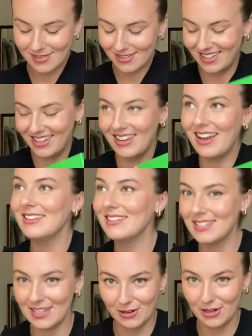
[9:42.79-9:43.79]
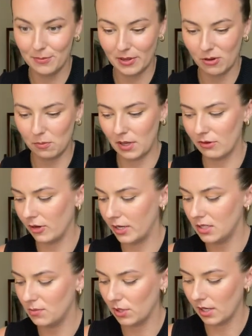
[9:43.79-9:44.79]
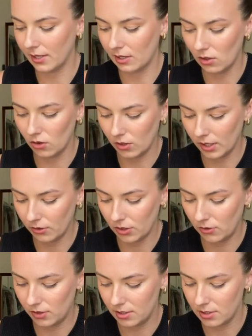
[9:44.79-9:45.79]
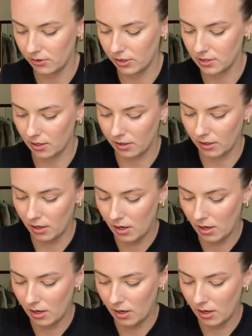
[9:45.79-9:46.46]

Yes, I'm gonna big up my friend, but like, look at how cute these earrings are.